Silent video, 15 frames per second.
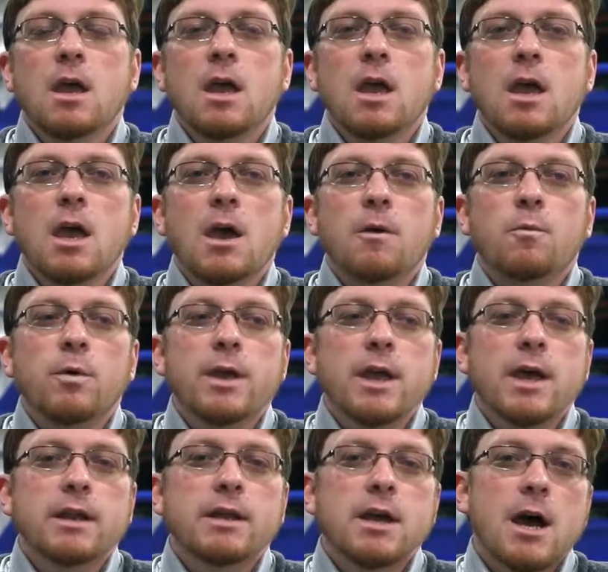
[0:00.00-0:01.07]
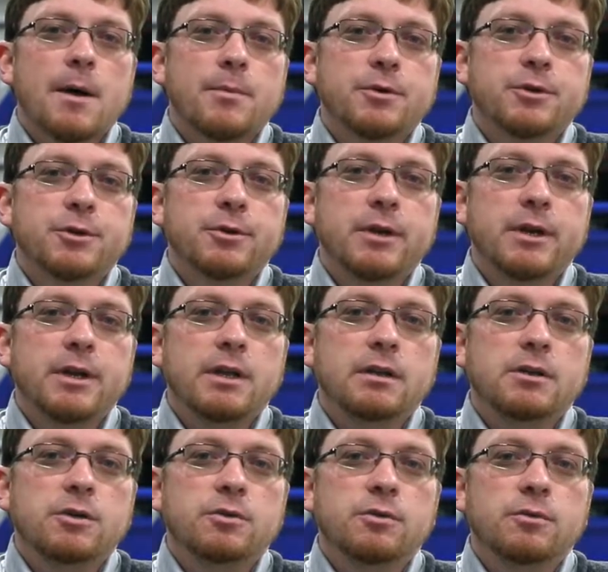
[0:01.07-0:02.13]
And we had the opportunity
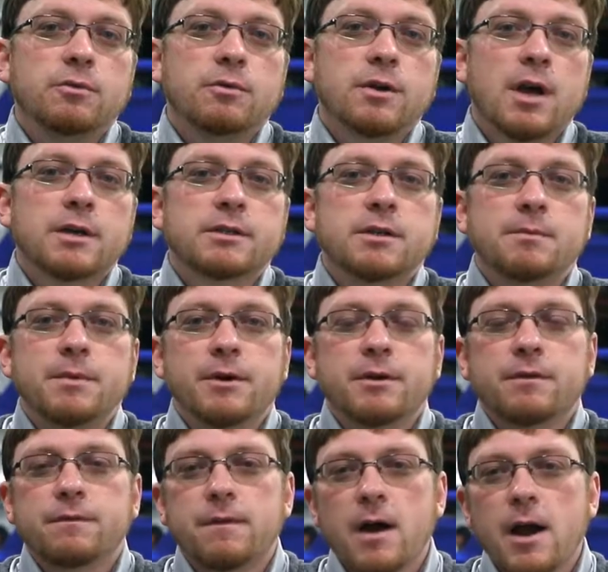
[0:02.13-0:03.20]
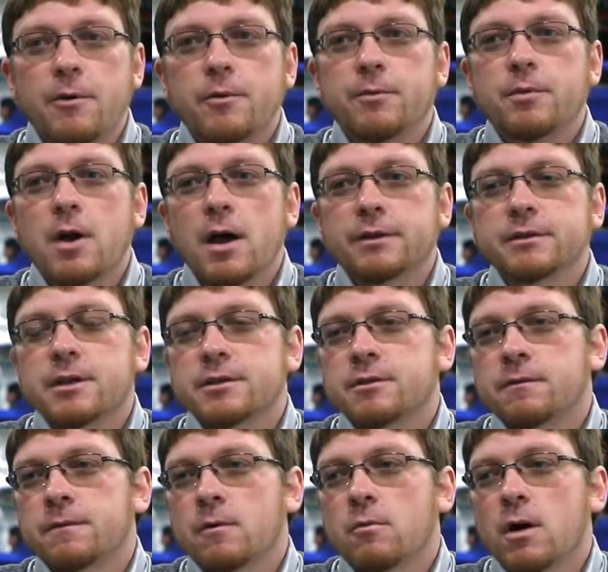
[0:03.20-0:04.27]
to custom build a firewood
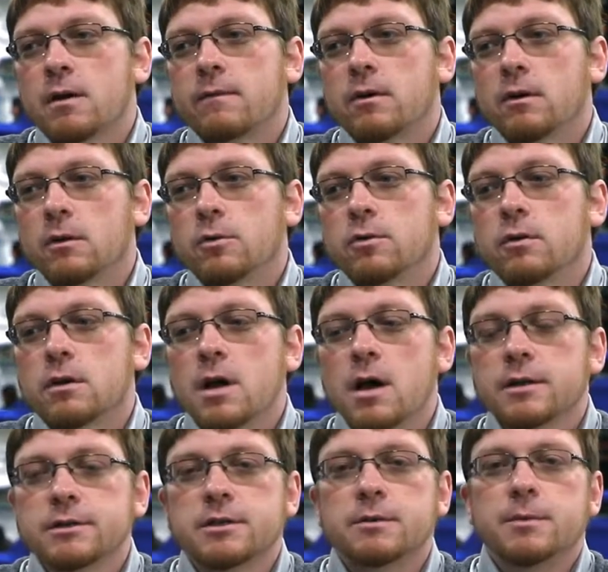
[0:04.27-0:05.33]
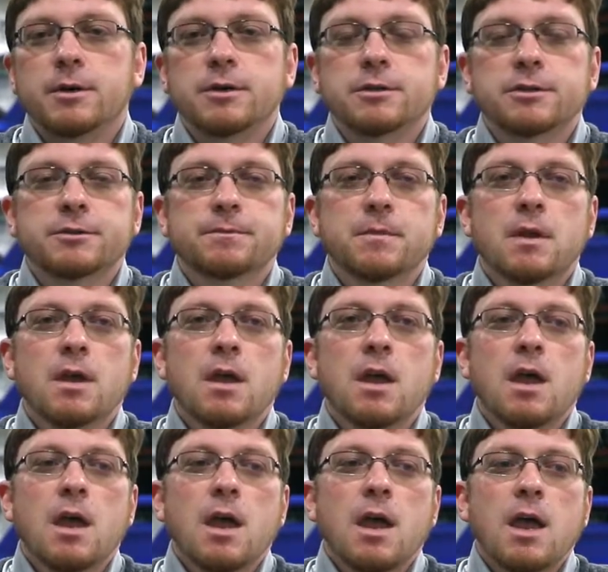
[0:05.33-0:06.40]
processor for one of our local customers.
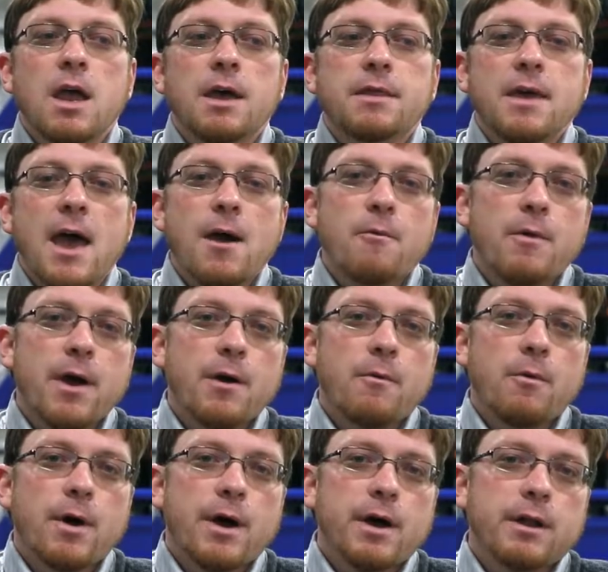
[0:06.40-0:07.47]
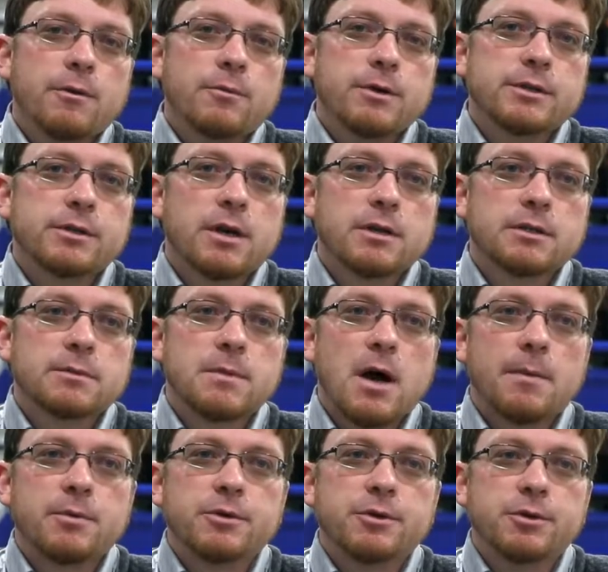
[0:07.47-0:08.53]
And that went well, and we saw some
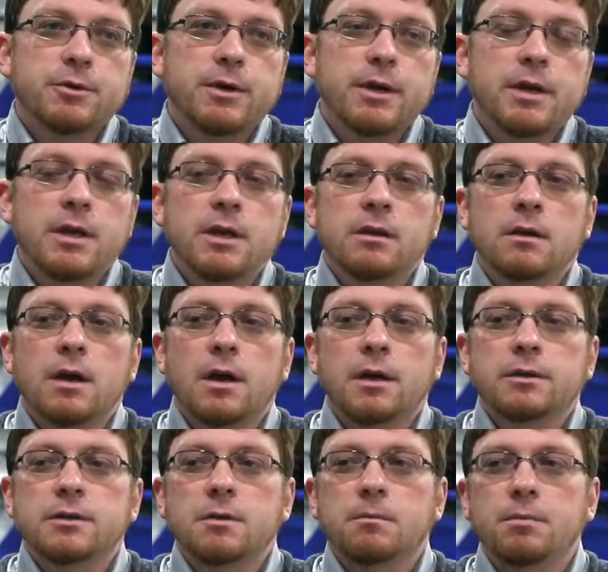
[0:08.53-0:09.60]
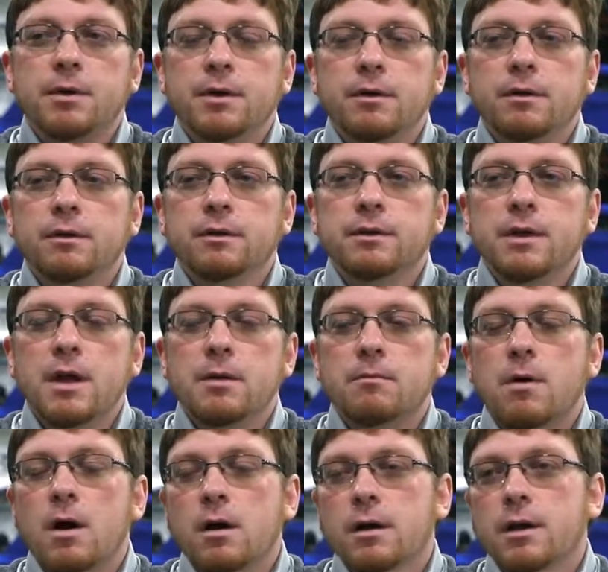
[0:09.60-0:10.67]
opportunity to build and
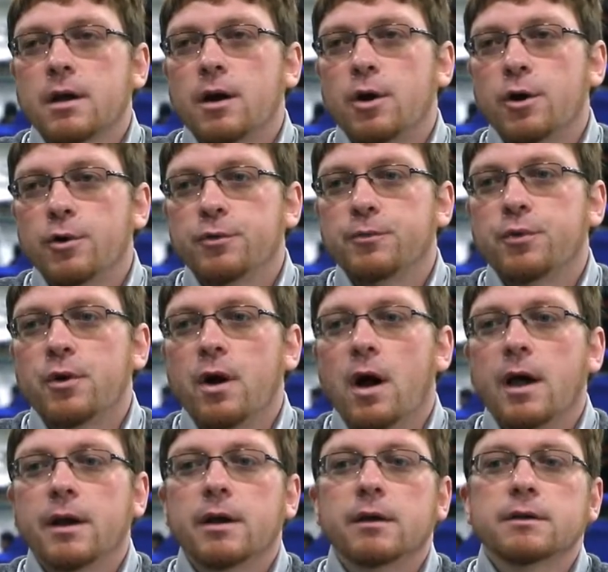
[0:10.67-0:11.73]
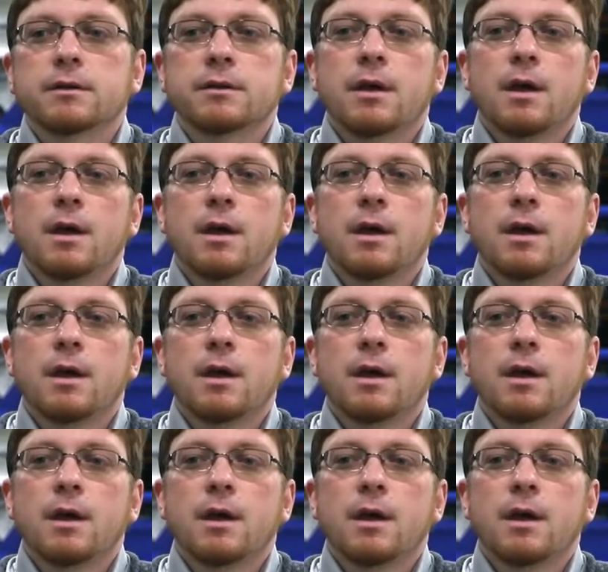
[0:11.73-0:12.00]
market our own product.